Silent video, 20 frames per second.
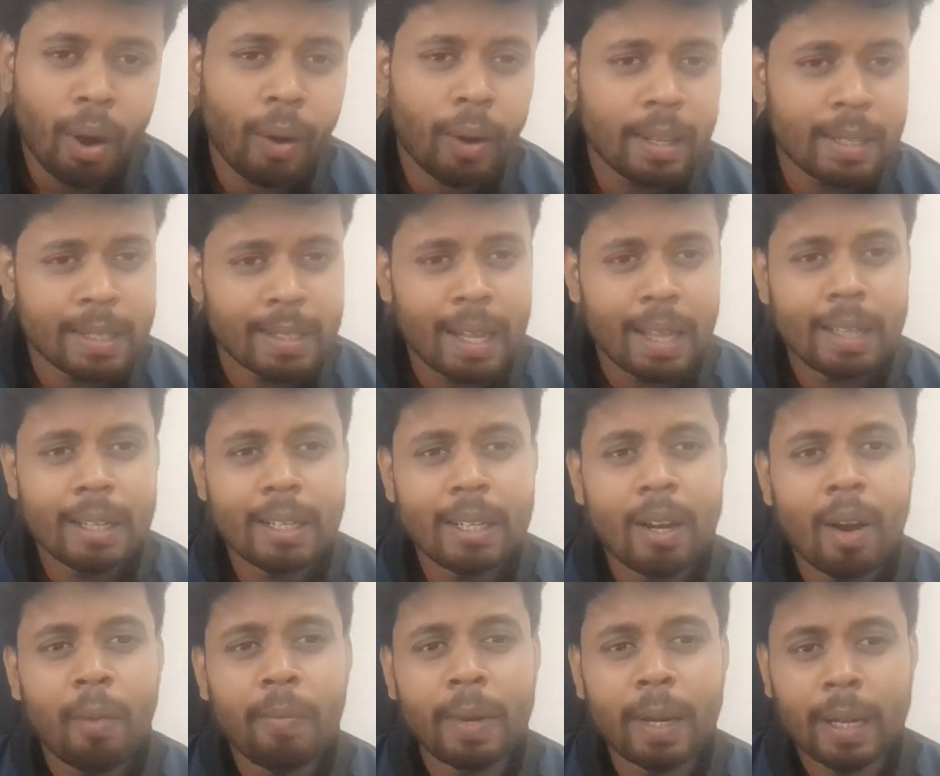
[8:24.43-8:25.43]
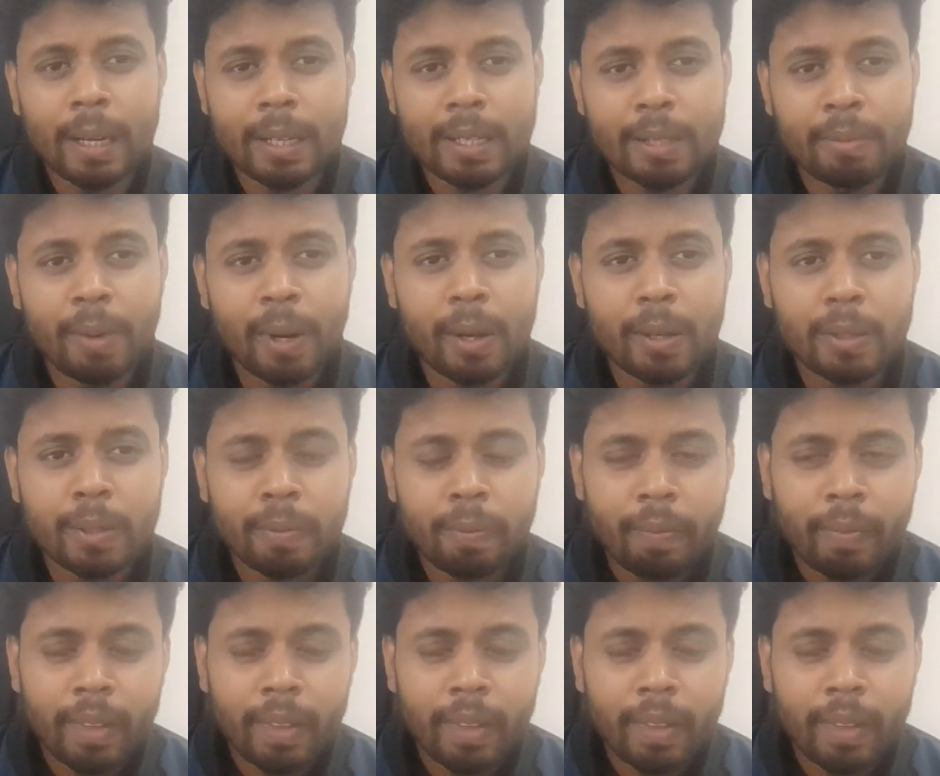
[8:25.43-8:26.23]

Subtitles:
originality of English, because